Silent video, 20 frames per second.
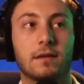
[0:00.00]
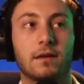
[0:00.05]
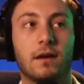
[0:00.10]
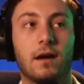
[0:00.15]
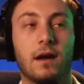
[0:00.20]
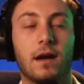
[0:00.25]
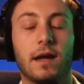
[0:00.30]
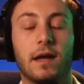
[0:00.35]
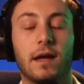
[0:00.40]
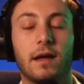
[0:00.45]

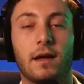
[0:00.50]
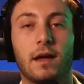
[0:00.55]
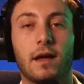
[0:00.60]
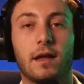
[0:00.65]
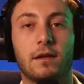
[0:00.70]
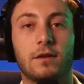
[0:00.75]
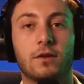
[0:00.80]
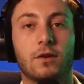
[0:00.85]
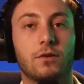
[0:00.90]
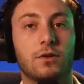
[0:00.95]
I
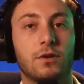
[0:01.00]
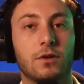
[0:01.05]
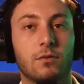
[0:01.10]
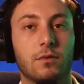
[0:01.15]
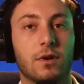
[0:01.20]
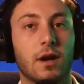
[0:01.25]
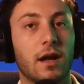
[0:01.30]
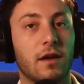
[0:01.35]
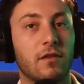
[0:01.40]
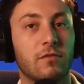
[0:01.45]
know you
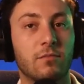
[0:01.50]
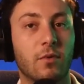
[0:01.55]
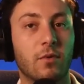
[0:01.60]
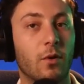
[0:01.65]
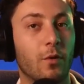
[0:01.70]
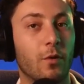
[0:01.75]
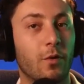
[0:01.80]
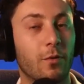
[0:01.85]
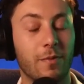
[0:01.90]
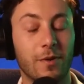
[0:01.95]
and I have
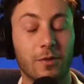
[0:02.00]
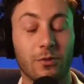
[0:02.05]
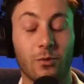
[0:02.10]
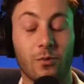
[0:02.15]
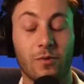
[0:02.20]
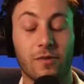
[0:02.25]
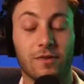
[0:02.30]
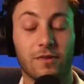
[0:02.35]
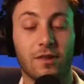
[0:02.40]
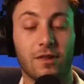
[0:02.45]
both been through
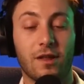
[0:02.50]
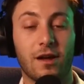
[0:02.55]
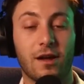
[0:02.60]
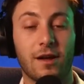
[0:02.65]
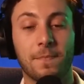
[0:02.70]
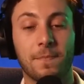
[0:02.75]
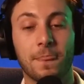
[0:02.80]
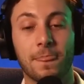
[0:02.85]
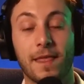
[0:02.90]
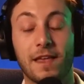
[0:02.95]
this a
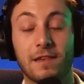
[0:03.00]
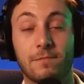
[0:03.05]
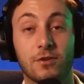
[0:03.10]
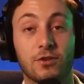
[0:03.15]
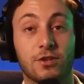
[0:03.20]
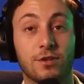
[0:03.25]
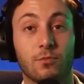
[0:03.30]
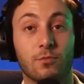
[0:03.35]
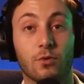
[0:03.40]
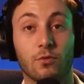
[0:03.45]
lot,
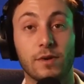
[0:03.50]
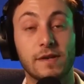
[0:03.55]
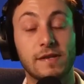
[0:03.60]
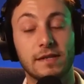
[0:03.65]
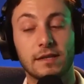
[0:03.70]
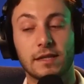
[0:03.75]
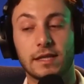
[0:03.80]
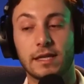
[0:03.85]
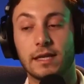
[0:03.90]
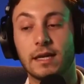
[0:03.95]
especially more
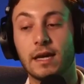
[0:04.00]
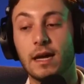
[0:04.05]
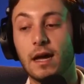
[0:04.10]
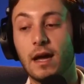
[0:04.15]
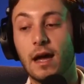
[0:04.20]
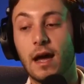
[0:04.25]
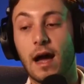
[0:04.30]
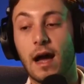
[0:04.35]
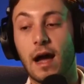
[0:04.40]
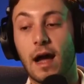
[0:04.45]
recently.
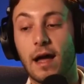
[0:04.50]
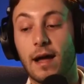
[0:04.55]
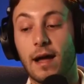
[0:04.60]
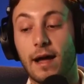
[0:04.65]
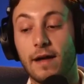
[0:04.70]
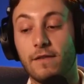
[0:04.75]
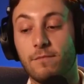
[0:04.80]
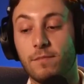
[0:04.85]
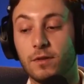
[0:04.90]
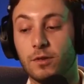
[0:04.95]

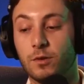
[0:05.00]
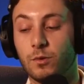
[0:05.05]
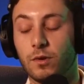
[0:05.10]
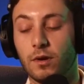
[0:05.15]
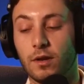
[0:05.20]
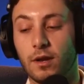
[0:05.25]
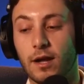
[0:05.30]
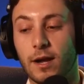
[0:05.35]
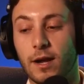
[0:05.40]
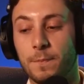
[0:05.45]
I've been through it a
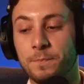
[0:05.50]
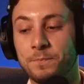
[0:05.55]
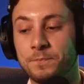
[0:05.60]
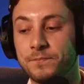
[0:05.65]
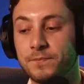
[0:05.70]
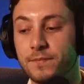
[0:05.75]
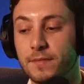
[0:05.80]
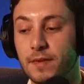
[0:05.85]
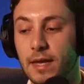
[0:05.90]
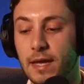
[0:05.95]
lot,
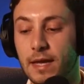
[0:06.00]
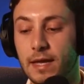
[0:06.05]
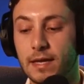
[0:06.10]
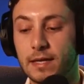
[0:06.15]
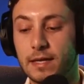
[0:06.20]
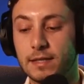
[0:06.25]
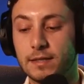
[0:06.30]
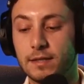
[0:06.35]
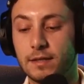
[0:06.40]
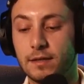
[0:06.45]

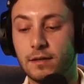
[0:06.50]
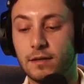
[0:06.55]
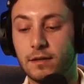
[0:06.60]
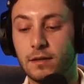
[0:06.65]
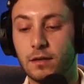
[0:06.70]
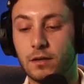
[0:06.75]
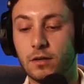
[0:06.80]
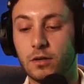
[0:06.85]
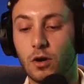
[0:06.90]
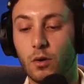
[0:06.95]
and
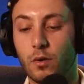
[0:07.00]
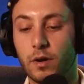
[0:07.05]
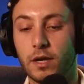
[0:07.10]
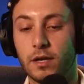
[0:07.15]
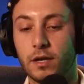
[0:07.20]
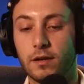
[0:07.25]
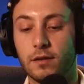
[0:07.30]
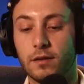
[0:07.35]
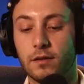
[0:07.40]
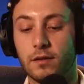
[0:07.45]

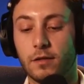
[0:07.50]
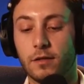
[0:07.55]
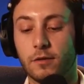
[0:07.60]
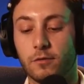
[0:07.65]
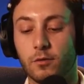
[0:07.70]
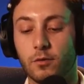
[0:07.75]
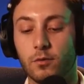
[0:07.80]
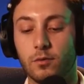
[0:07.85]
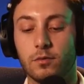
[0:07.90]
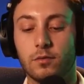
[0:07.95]
going
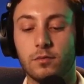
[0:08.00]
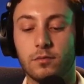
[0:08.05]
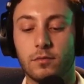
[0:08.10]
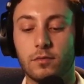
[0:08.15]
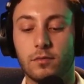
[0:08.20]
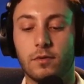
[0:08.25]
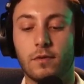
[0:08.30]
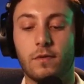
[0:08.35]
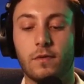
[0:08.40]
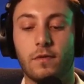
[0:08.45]
through
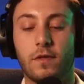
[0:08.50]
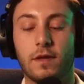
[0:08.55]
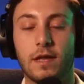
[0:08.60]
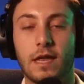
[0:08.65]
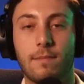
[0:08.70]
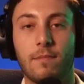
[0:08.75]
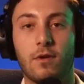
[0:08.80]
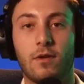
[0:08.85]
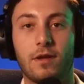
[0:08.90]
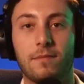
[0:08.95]
the
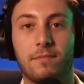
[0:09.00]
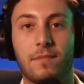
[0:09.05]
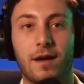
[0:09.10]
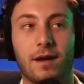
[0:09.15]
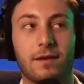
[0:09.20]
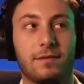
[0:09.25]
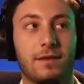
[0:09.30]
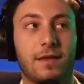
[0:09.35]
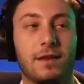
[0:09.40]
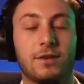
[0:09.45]
email
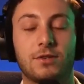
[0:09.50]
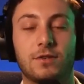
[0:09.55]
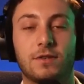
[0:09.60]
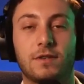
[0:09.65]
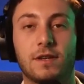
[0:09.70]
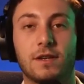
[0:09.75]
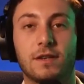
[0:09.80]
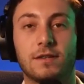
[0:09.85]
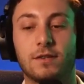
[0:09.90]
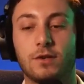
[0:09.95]
inbox and it just
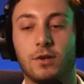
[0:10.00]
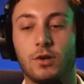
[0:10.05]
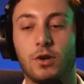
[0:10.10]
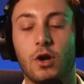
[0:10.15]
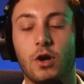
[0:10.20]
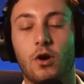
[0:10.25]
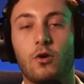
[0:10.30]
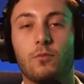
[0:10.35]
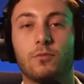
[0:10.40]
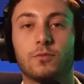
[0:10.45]
says,
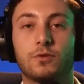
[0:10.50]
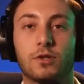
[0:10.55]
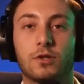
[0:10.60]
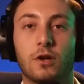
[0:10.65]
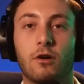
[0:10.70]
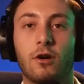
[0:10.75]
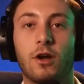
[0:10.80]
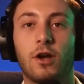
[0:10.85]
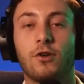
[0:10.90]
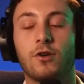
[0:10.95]
"Nope,
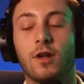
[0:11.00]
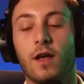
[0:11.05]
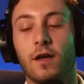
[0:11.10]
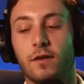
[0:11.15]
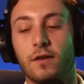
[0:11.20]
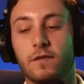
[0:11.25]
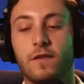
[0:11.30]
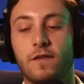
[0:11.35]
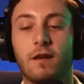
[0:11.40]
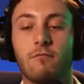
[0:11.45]
sorry, you're not a
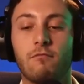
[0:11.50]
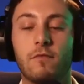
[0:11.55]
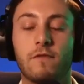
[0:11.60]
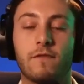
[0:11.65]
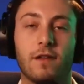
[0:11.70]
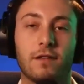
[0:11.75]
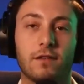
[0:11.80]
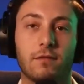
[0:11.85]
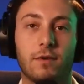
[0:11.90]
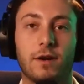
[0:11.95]
good fit. We
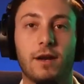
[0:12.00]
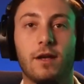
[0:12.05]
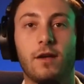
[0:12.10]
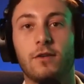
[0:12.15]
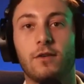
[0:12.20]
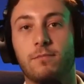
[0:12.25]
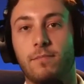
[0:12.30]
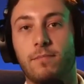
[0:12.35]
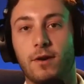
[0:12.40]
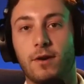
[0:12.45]
found somebody
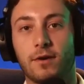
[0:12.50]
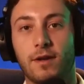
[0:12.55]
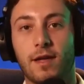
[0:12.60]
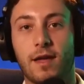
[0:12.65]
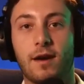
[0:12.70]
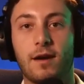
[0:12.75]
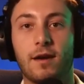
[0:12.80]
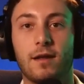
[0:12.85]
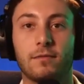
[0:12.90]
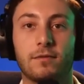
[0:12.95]
else, better
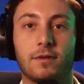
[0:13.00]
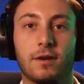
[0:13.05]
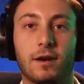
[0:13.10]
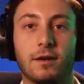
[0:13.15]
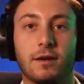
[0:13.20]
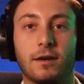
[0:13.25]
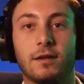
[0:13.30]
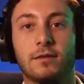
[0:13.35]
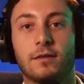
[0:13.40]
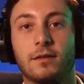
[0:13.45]
candidate." Da, da,
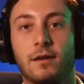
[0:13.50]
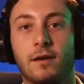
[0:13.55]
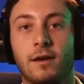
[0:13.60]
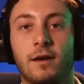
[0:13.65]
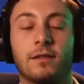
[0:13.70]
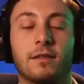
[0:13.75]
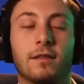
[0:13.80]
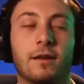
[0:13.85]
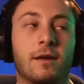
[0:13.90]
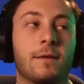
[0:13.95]
da, da, da,
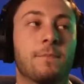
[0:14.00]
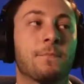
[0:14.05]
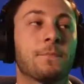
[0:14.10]
da, da.